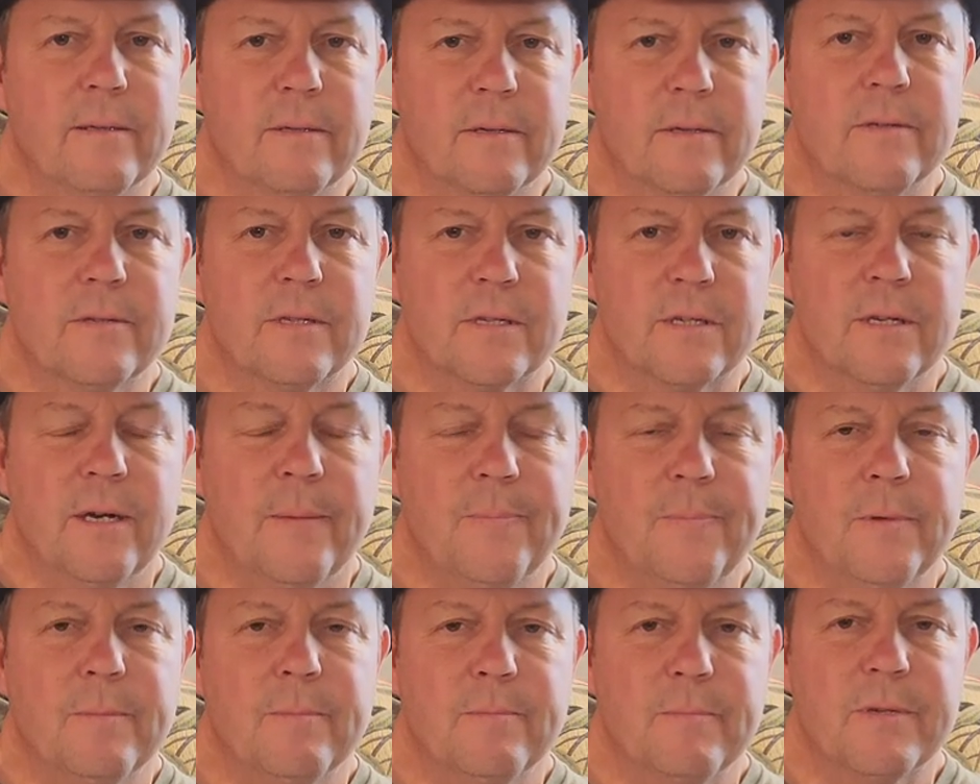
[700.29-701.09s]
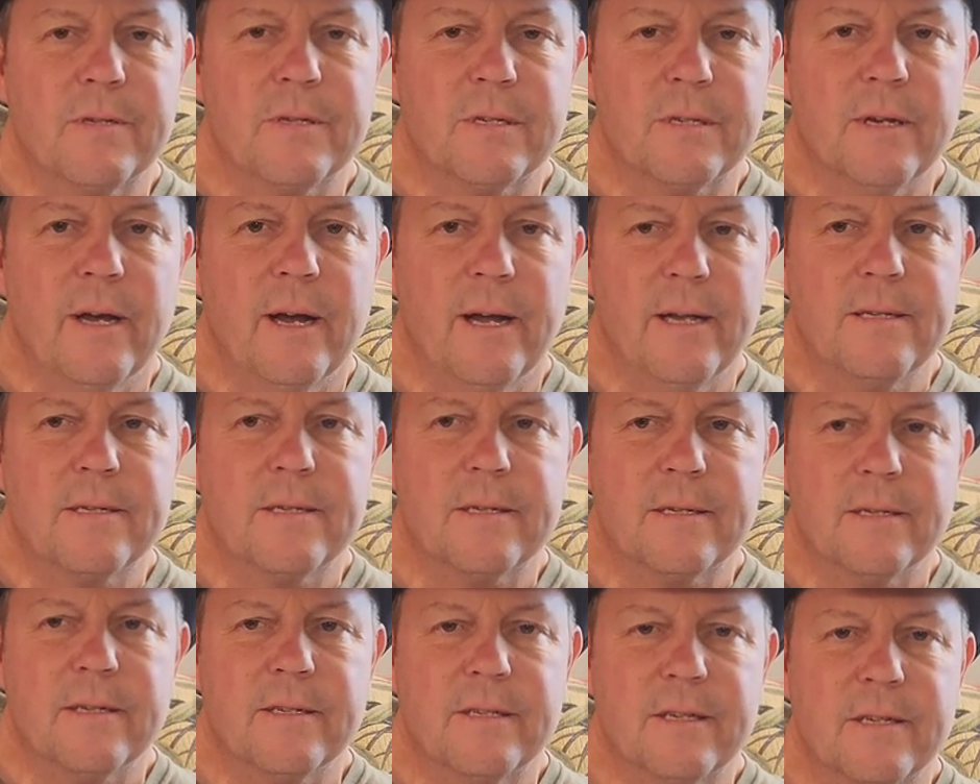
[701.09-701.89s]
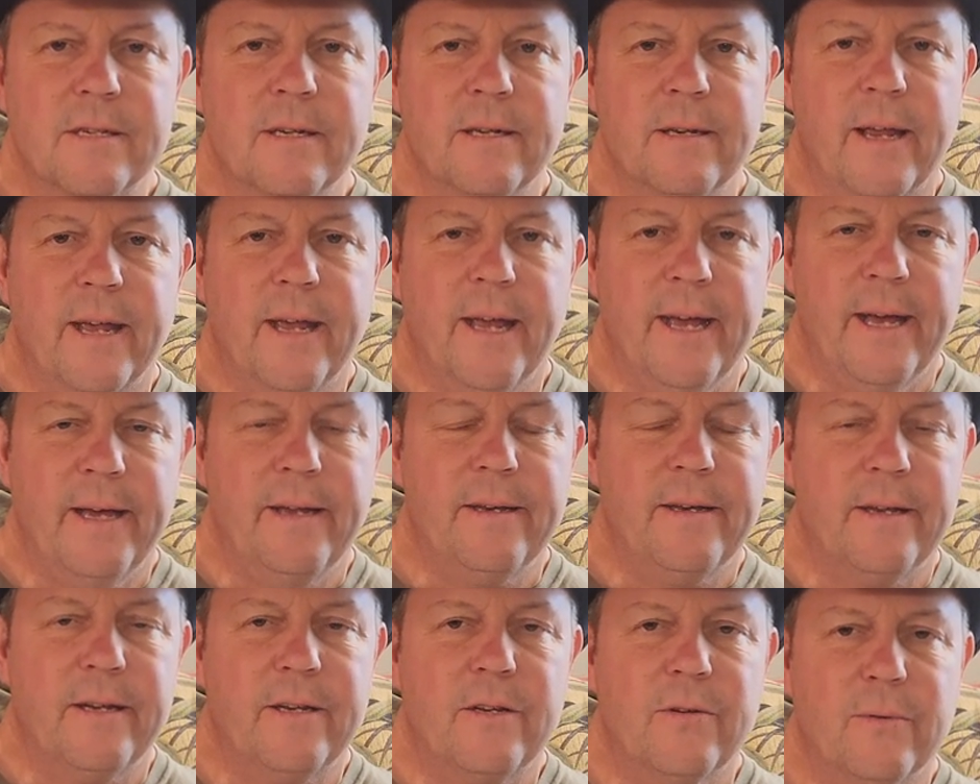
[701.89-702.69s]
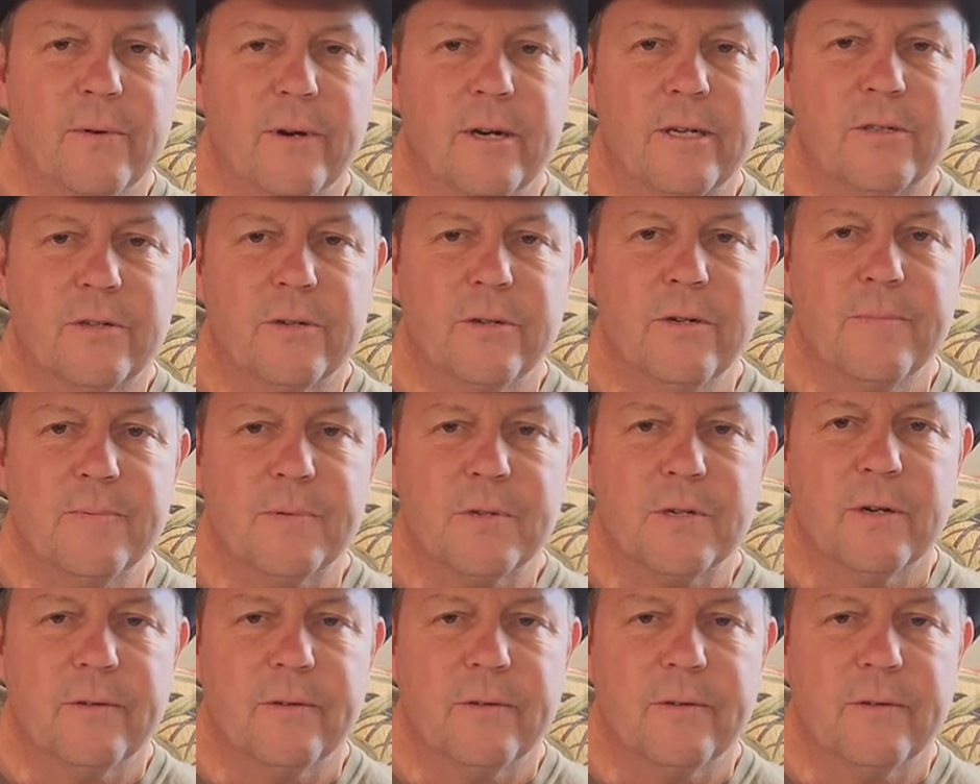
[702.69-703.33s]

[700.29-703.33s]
do something besides uh, send candy to our troops